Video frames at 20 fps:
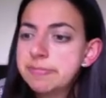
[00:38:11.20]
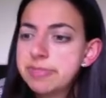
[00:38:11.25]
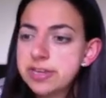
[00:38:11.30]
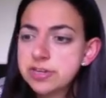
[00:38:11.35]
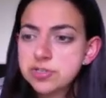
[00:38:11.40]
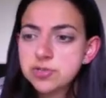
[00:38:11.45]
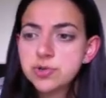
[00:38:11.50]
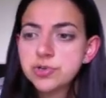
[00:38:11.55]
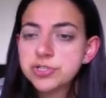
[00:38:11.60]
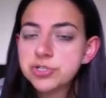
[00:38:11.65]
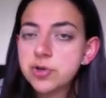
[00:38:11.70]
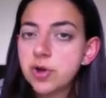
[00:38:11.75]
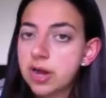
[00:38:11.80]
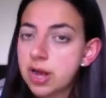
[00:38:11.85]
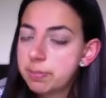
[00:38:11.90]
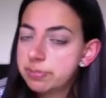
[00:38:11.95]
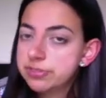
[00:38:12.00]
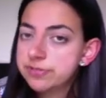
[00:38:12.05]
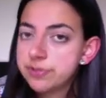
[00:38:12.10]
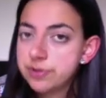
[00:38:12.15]
There's also a
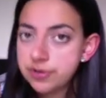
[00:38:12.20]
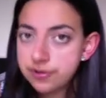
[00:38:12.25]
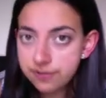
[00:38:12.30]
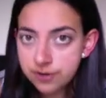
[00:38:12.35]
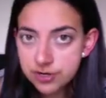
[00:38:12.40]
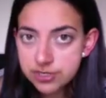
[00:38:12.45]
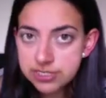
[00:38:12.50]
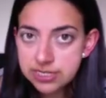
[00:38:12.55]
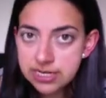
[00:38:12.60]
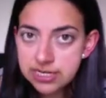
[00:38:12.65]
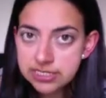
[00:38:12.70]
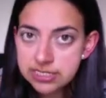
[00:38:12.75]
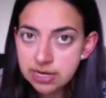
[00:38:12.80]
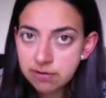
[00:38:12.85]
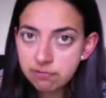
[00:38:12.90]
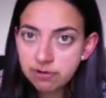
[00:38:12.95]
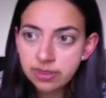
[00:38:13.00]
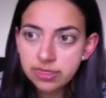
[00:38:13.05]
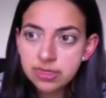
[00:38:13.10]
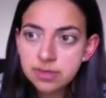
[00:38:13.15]
couple of universities
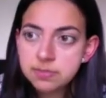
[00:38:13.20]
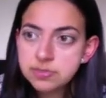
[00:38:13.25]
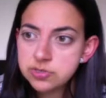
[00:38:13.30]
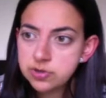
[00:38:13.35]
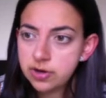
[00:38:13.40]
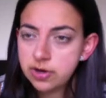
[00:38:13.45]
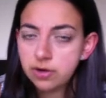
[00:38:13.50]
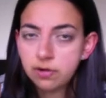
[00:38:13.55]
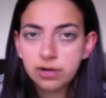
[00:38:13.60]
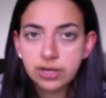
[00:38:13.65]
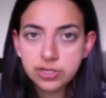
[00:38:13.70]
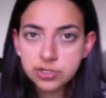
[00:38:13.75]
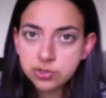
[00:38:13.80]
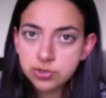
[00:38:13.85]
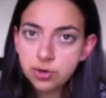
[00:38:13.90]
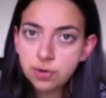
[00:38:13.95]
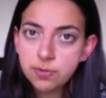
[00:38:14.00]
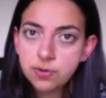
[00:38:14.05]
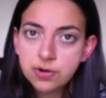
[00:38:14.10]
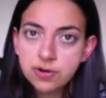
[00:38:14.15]
that run them. So I know La
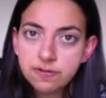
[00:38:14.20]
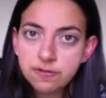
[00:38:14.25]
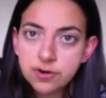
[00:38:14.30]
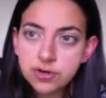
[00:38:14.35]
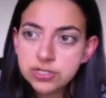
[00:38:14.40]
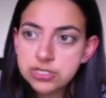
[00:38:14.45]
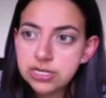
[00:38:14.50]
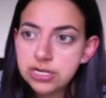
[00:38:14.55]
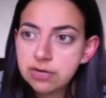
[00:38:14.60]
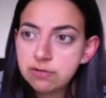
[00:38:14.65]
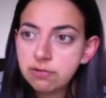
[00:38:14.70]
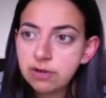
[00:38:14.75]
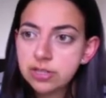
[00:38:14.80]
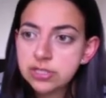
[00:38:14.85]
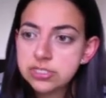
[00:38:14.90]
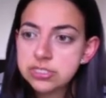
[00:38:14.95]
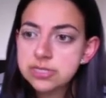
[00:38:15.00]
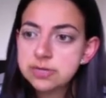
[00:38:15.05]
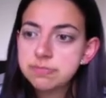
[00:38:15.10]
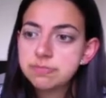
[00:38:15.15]
Trobe University
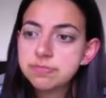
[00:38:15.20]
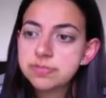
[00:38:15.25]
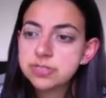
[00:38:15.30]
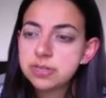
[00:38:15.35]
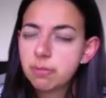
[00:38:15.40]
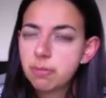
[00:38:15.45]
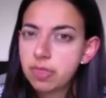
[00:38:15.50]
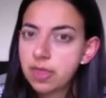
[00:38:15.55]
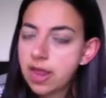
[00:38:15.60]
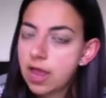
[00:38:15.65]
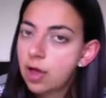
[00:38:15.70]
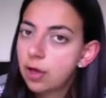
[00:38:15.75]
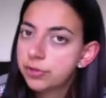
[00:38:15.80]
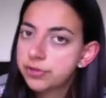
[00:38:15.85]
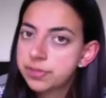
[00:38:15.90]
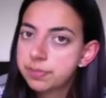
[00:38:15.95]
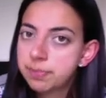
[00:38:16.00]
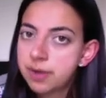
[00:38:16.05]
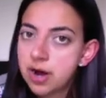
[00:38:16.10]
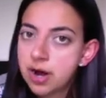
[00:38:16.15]
runs them. Some of the
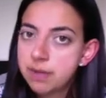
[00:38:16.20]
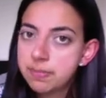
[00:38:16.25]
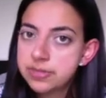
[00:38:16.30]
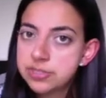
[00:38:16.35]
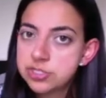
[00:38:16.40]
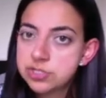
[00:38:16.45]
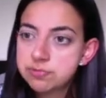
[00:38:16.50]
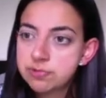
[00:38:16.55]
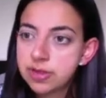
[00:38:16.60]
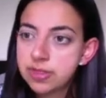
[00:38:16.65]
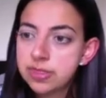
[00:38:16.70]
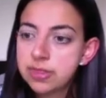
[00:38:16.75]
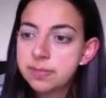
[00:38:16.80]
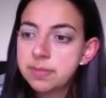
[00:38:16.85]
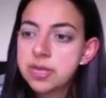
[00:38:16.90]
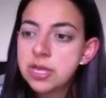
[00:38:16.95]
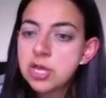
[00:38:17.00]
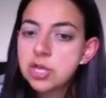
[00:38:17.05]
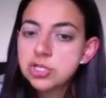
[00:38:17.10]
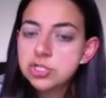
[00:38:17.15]
health departments run them.